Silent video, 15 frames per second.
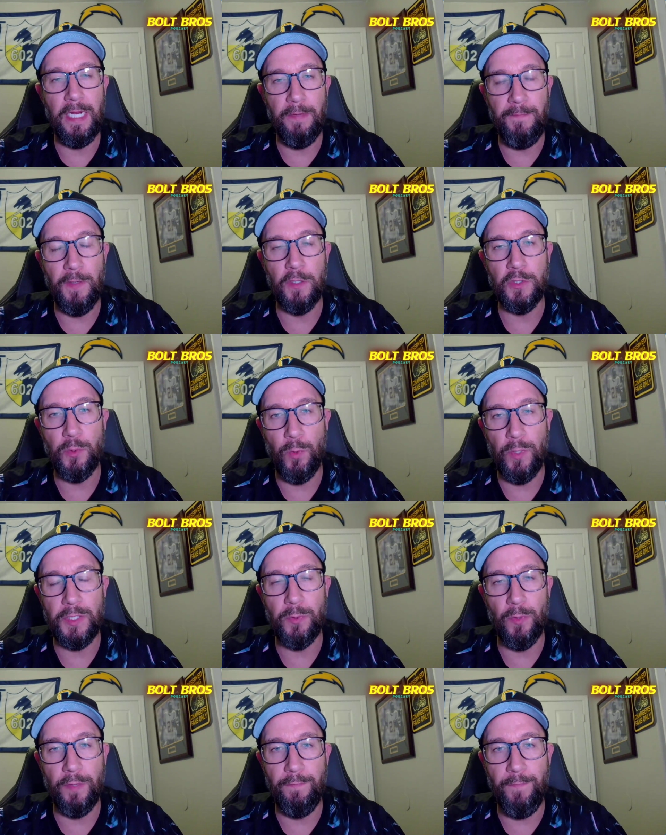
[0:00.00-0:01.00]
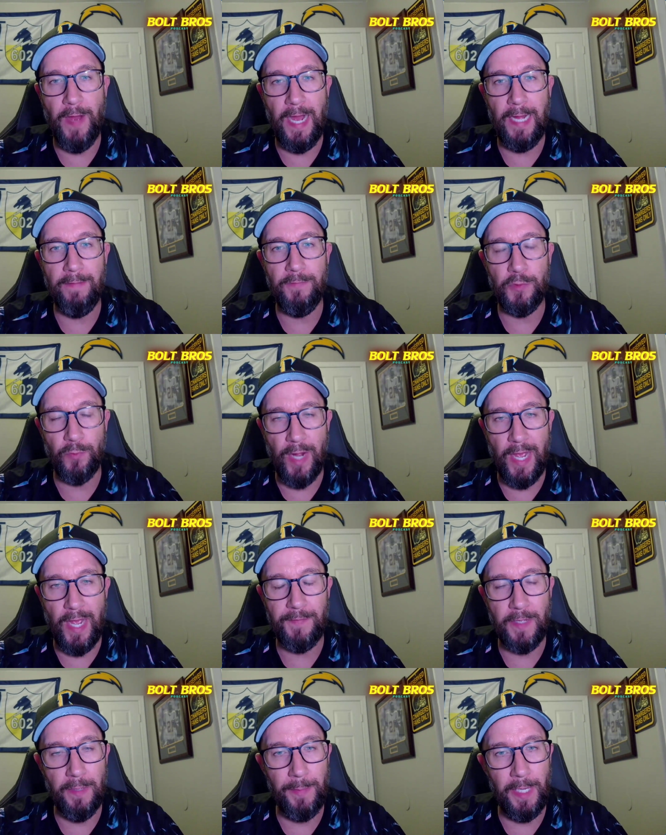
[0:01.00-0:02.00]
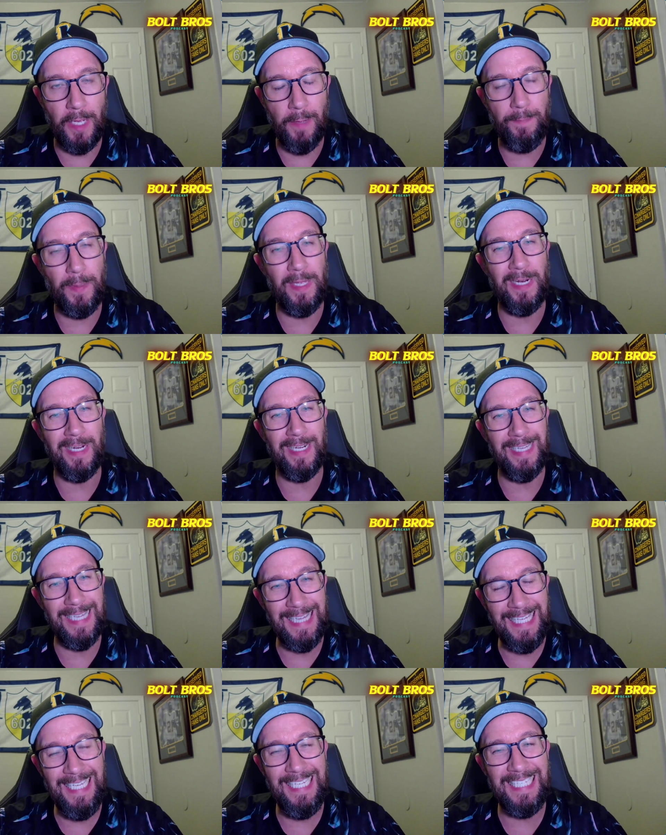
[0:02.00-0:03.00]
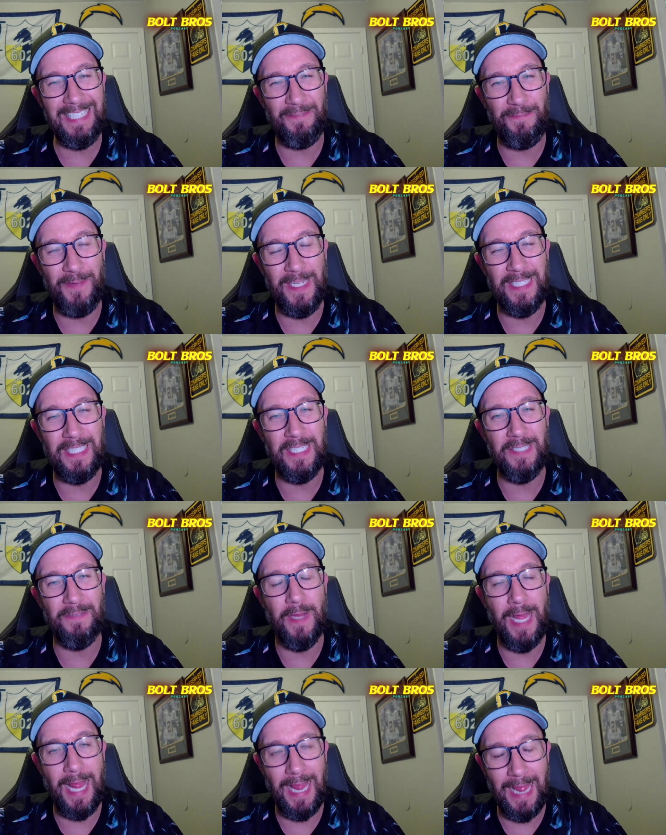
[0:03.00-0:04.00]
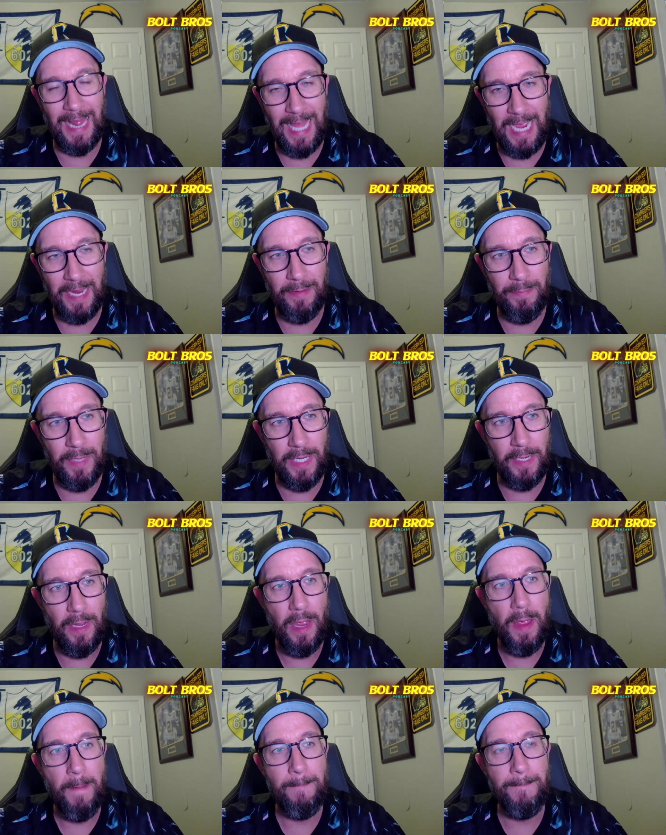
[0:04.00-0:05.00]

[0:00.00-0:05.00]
NFL 2025 draft coming up and an elite defensive lineman,